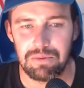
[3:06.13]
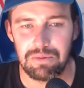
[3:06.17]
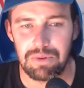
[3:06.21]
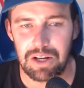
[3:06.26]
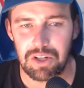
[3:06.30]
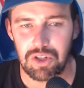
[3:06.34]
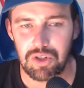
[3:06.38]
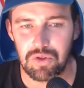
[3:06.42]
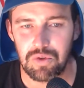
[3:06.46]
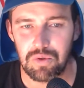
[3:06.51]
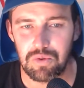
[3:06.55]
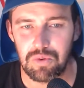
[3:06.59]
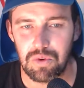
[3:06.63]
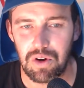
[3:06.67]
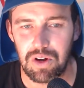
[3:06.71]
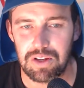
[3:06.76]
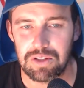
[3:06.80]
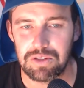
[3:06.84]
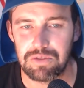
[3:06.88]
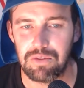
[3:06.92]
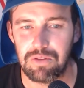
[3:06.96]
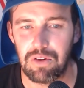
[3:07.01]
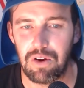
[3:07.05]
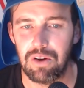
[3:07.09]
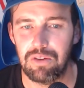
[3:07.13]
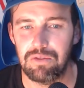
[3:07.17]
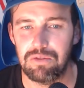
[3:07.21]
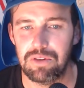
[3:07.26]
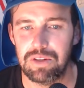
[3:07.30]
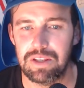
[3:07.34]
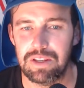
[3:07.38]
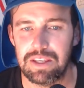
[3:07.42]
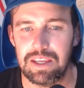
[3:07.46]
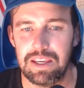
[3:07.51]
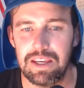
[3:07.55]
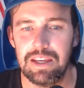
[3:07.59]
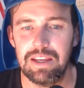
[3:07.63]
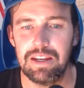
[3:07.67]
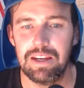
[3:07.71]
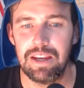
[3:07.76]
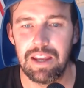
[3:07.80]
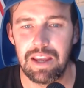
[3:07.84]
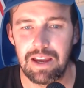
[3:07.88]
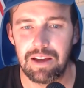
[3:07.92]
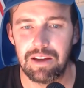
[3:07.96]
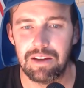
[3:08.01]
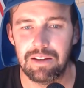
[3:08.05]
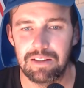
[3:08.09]
Rational Rise for over a year
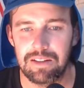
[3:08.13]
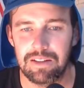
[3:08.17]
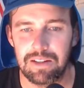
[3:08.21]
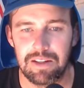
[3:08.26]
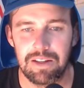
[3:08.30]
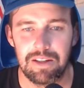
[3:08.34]
now.